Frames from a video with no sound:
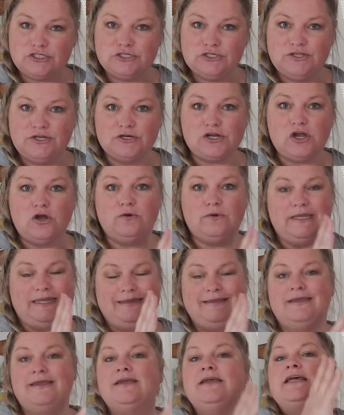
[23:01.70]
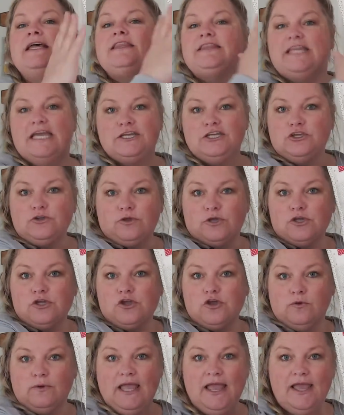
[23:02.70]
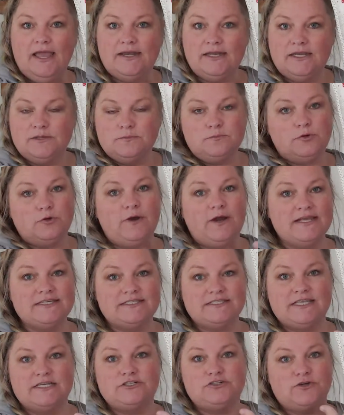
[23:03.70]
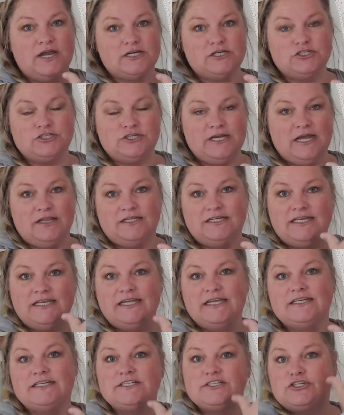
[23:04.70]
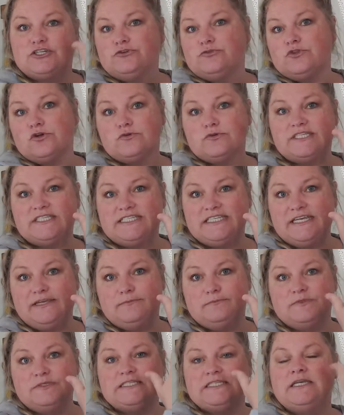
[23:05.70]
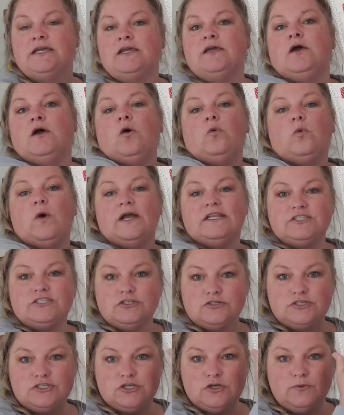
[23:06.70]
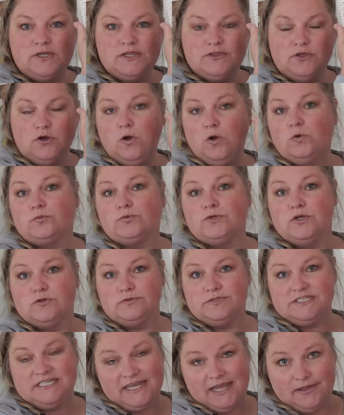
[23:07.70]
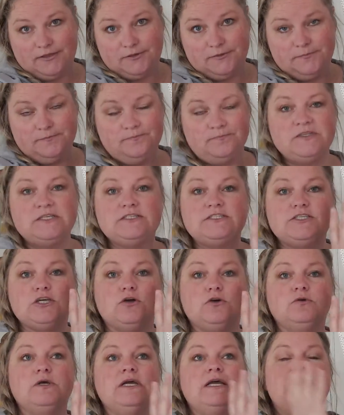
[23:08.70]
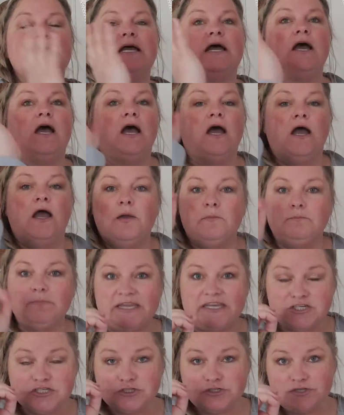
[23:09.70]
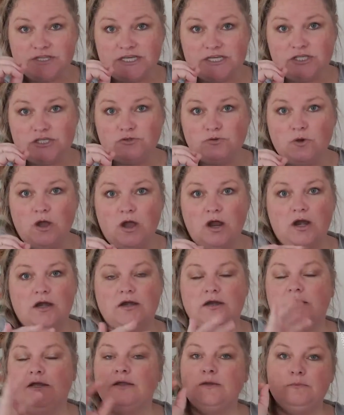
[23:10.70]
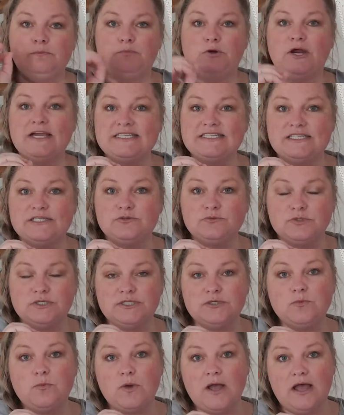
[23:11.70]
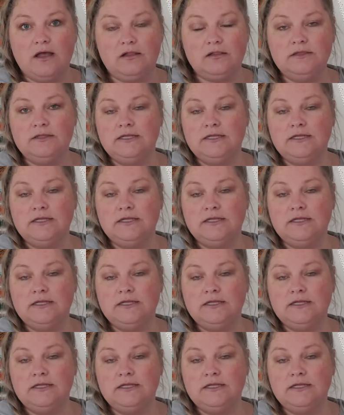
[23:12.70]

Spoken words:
they're going, then you can go ahead and press the directionality into those seams once you're sewing the whole rows together. So make sure that you are pressing really well,